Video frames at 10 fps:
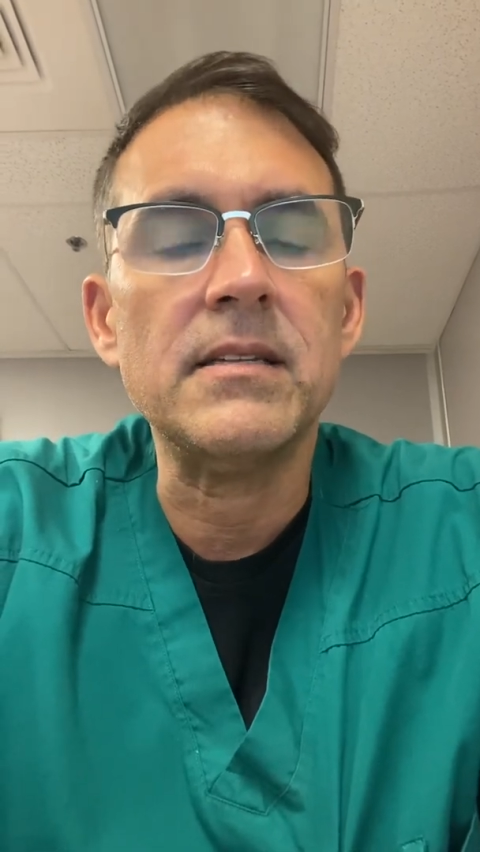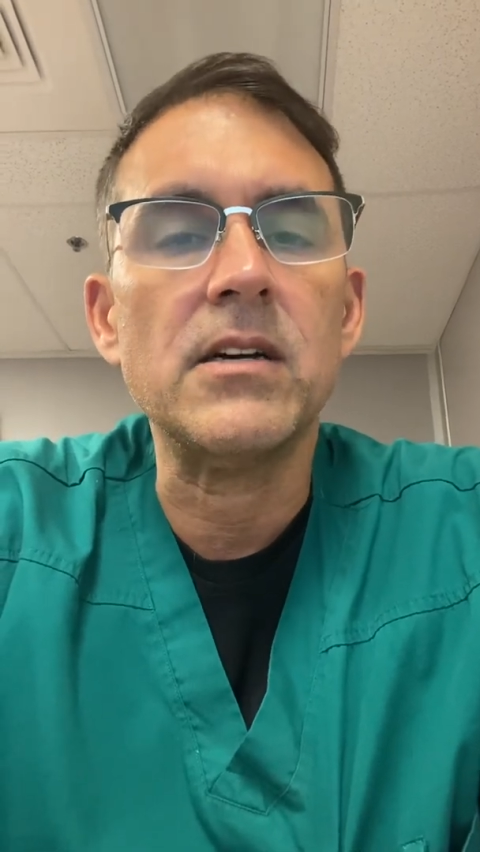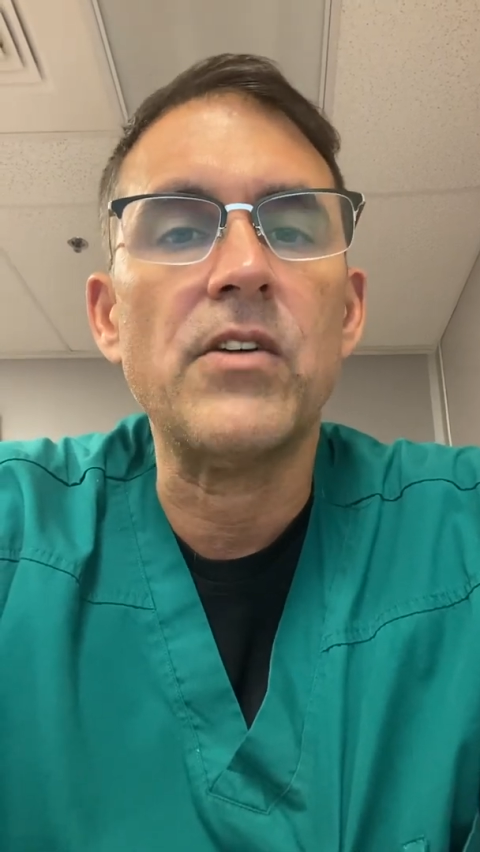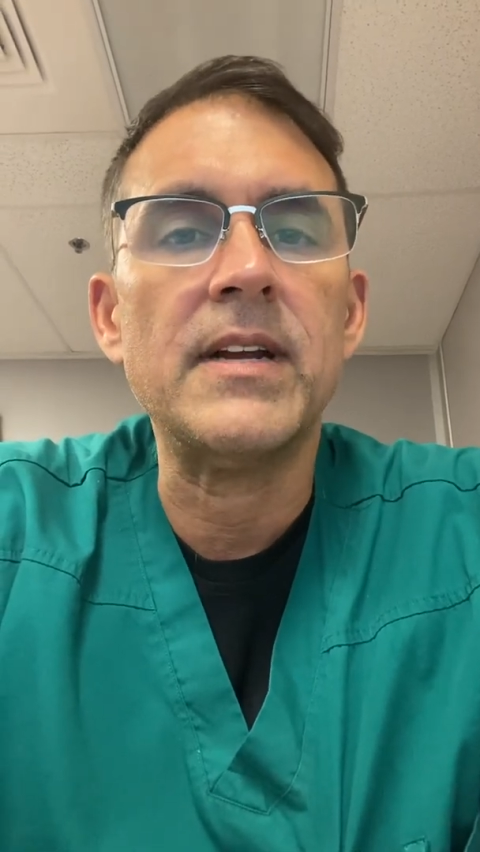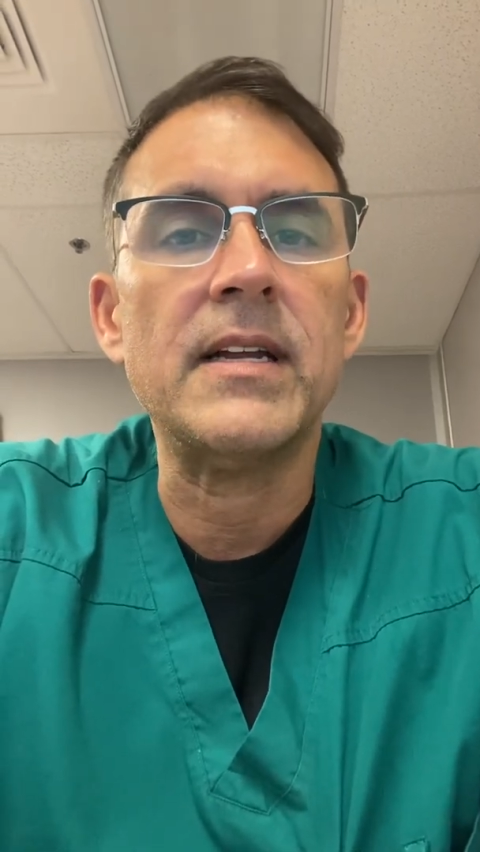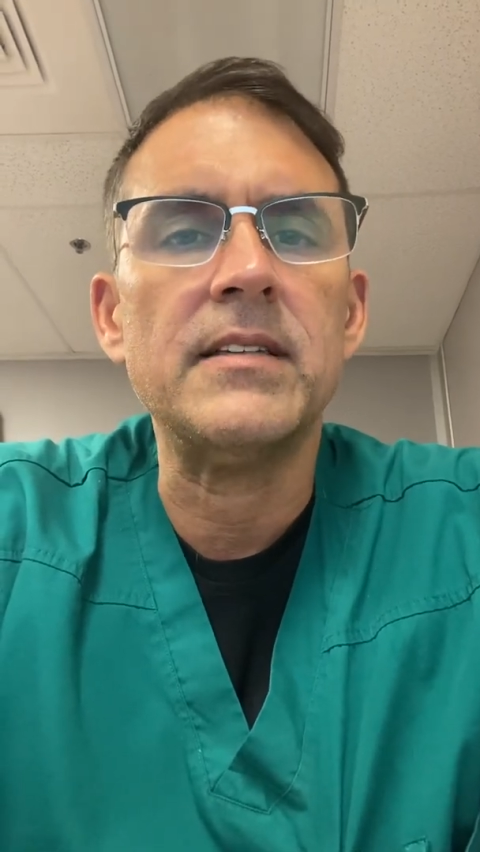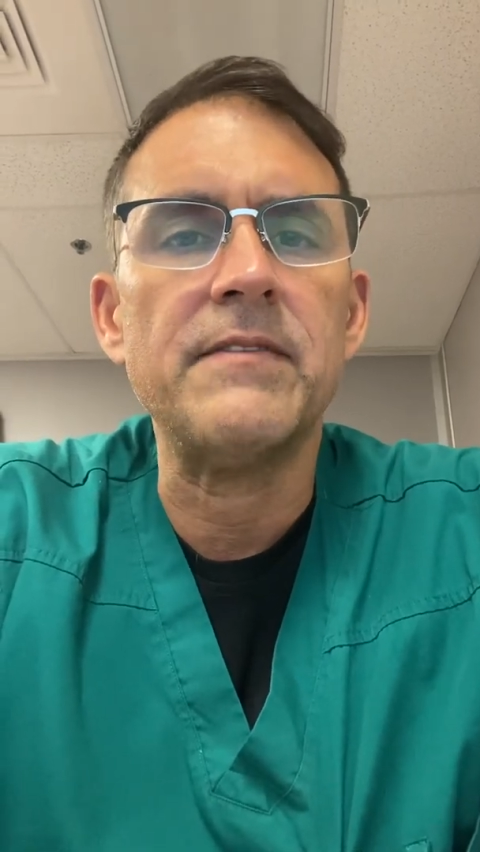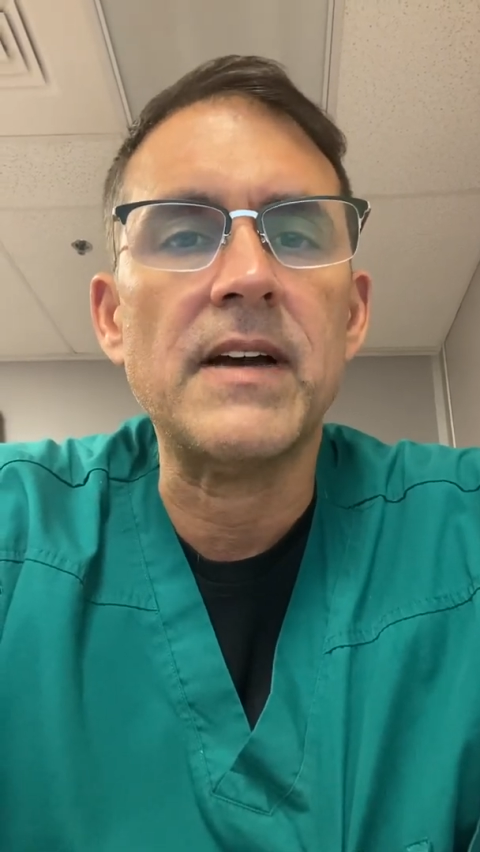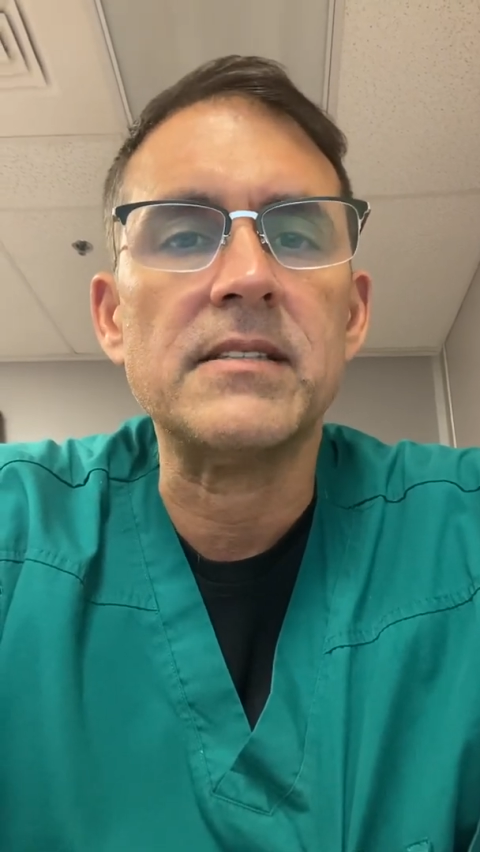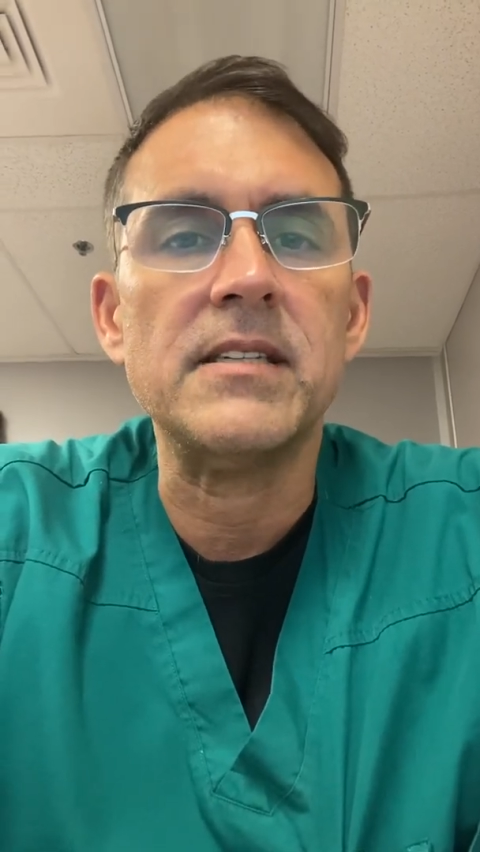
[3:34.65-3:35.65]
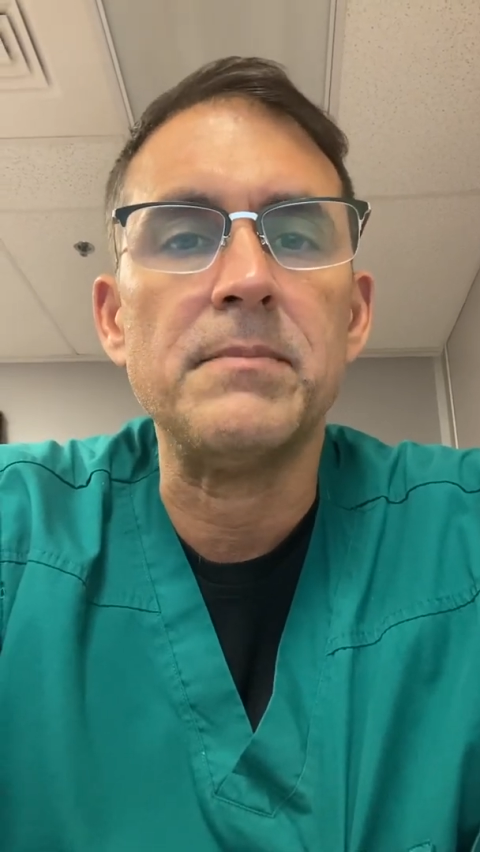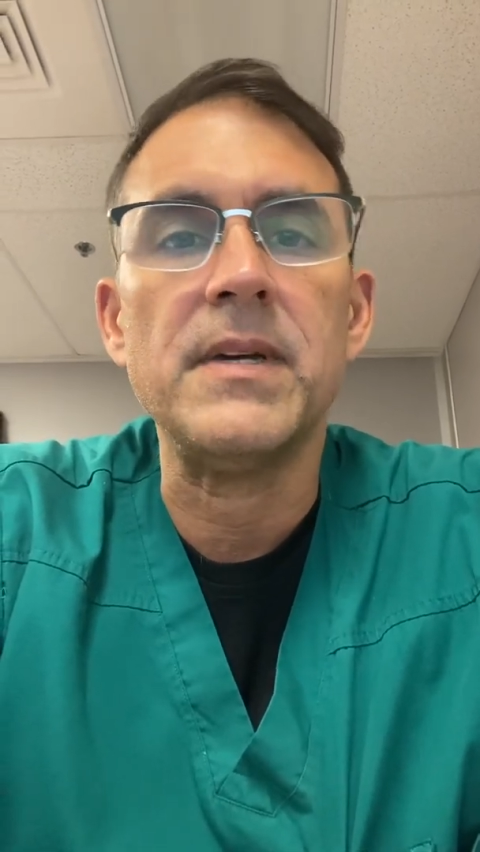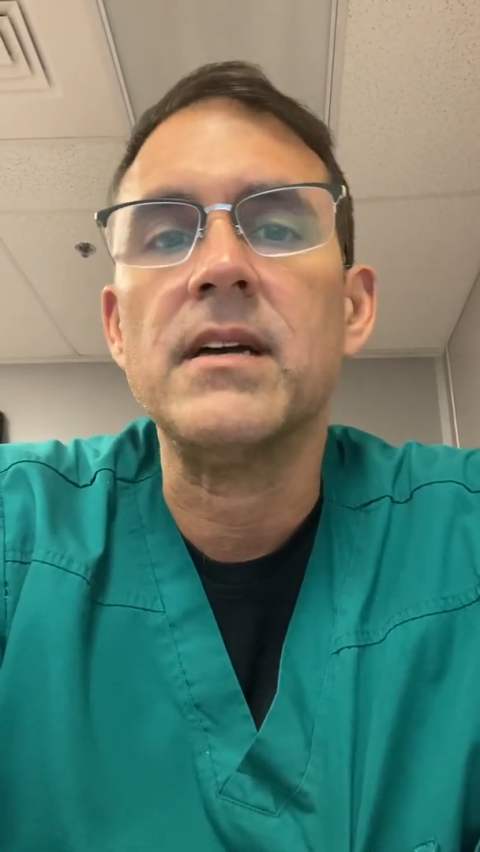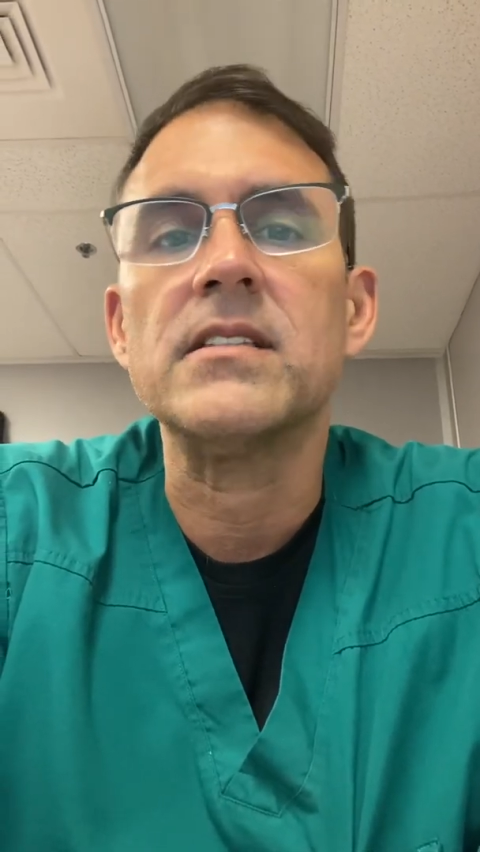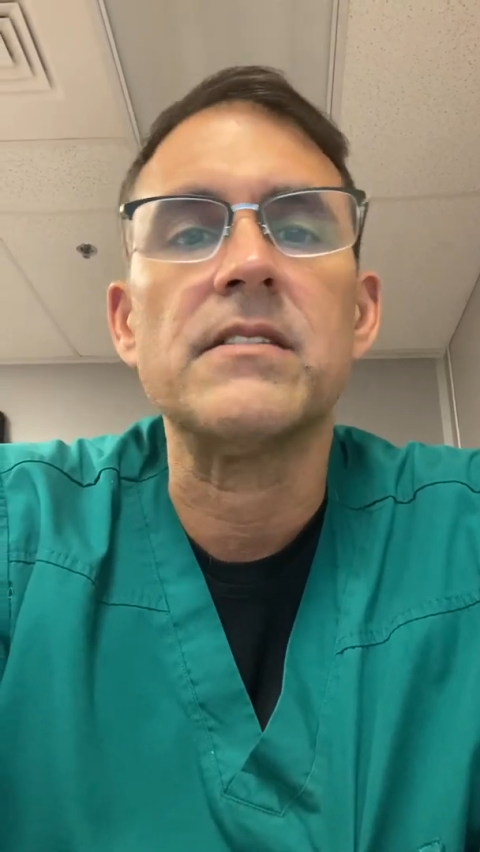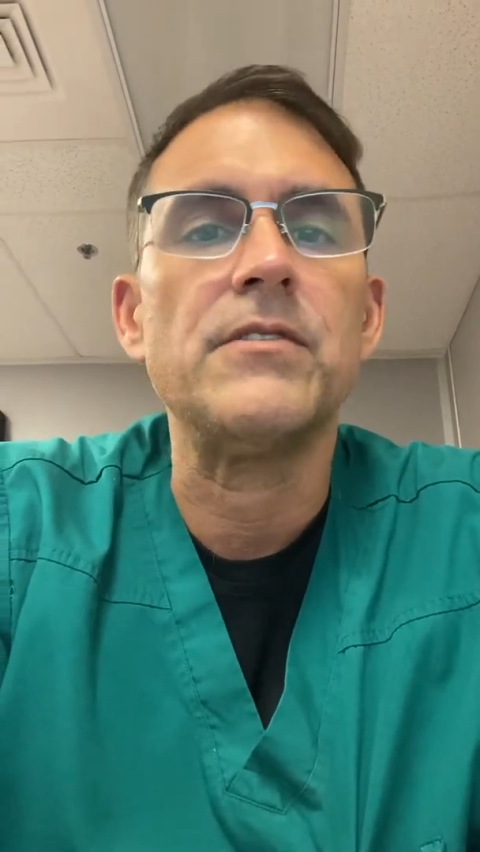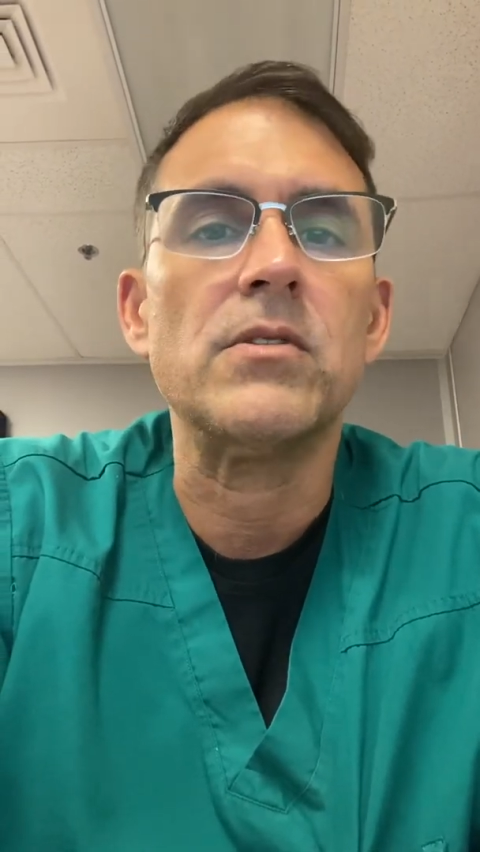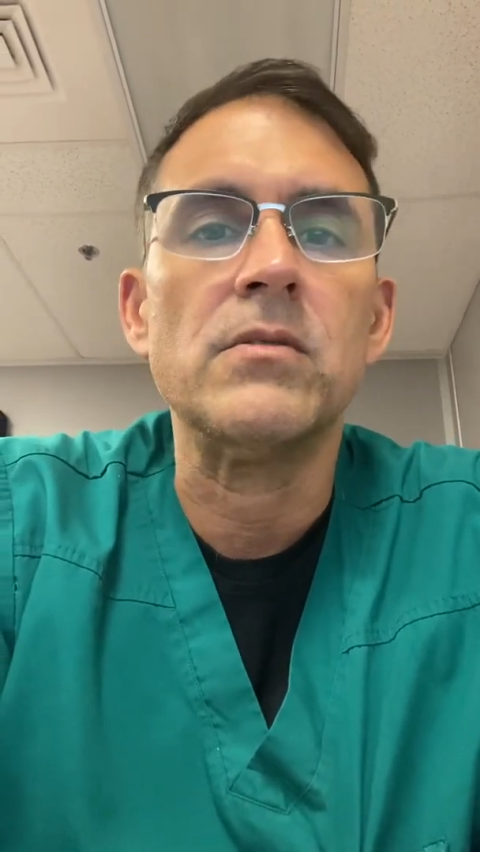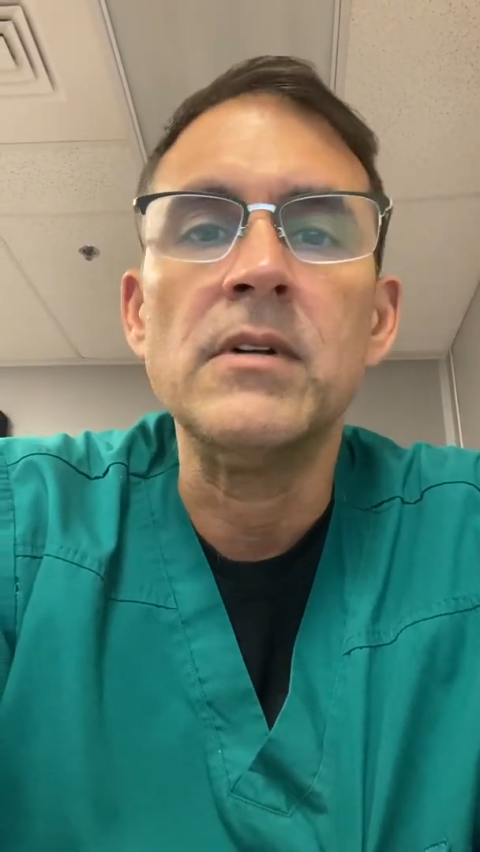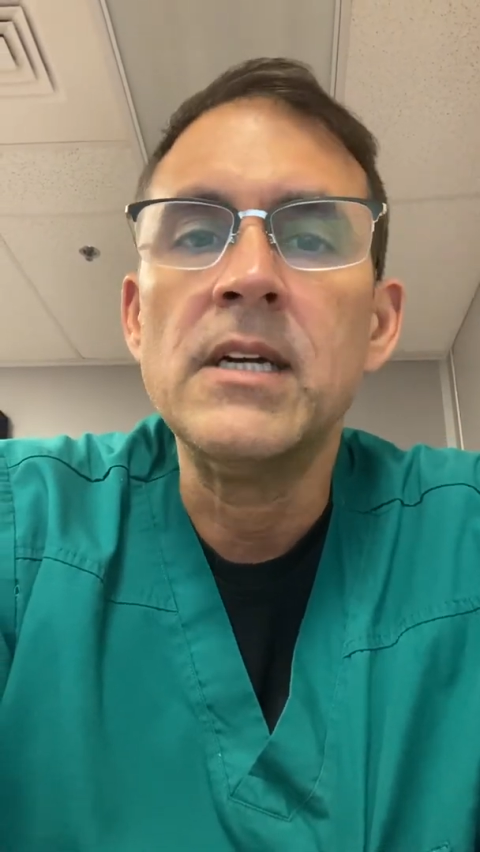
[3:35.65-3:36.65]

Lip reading: the COVID-19 vaccine, because of your